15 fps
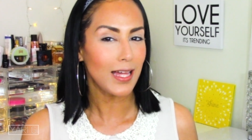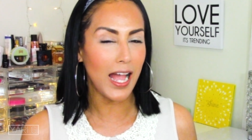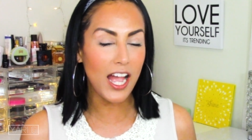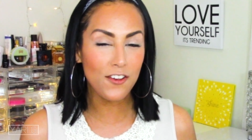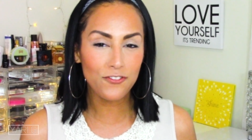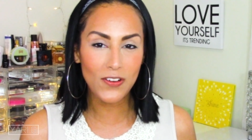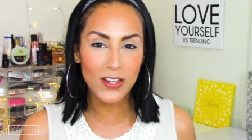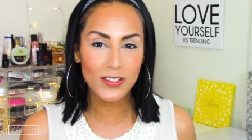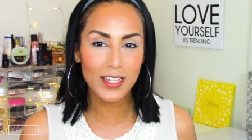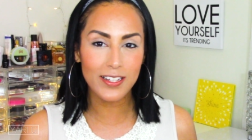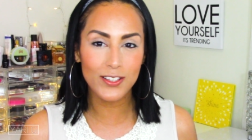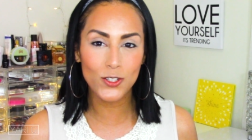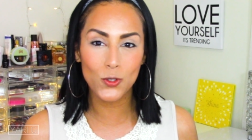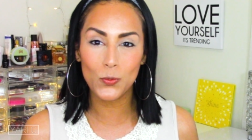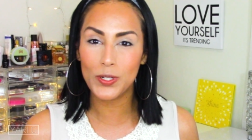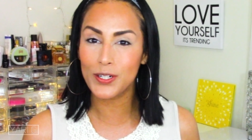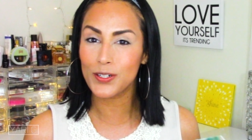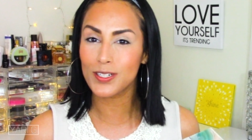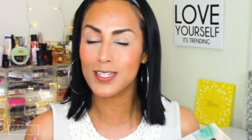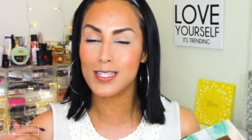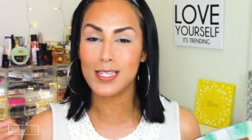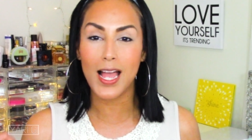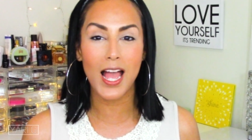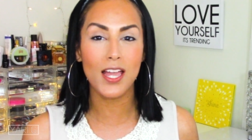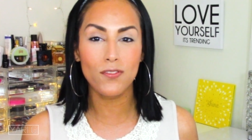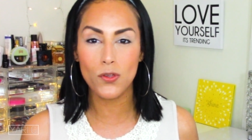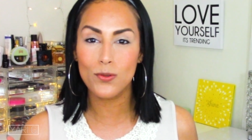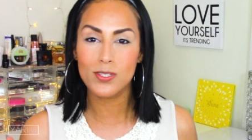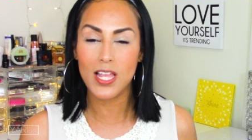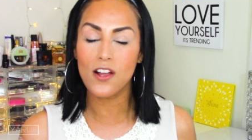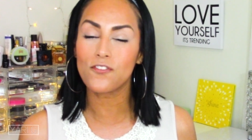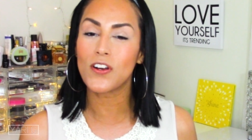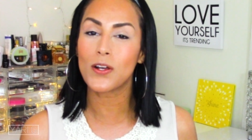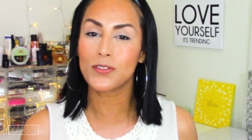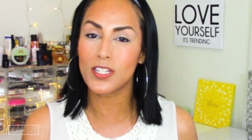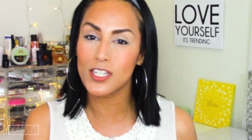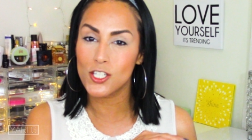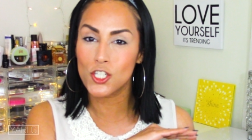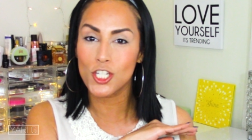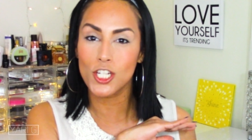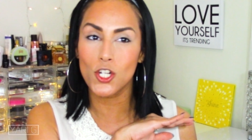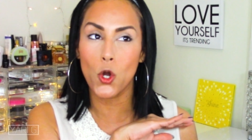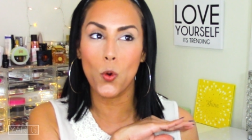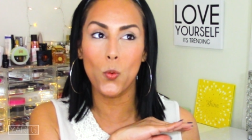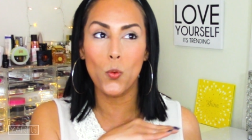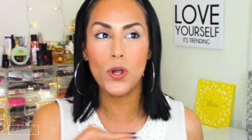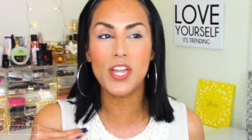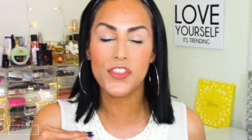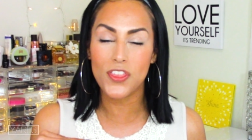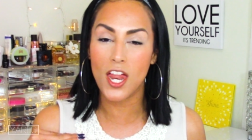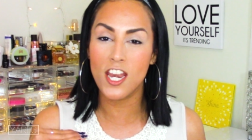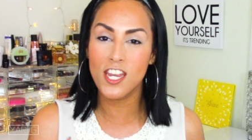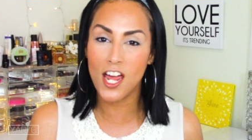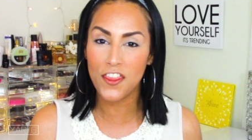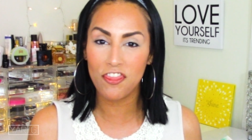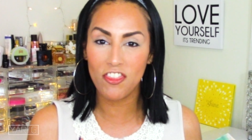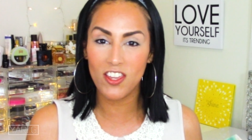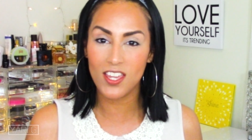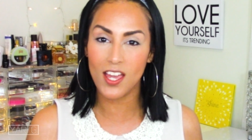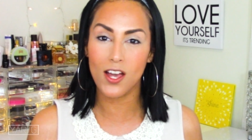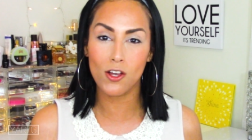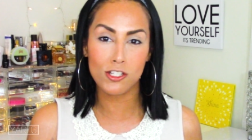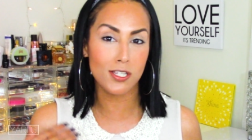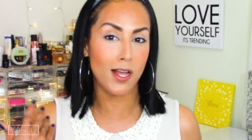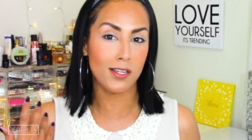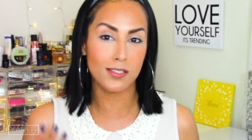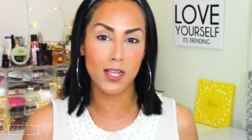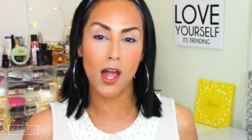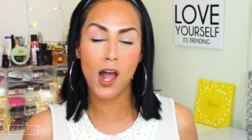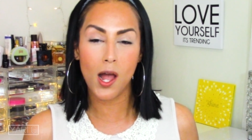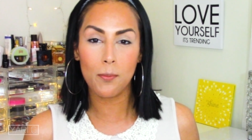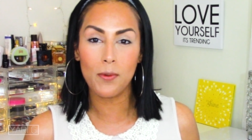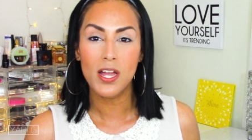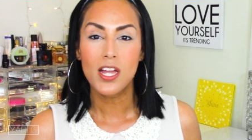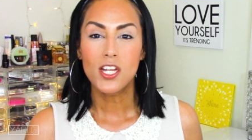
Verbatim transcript: I found that a little weird because I've used that foundation with nothing else on top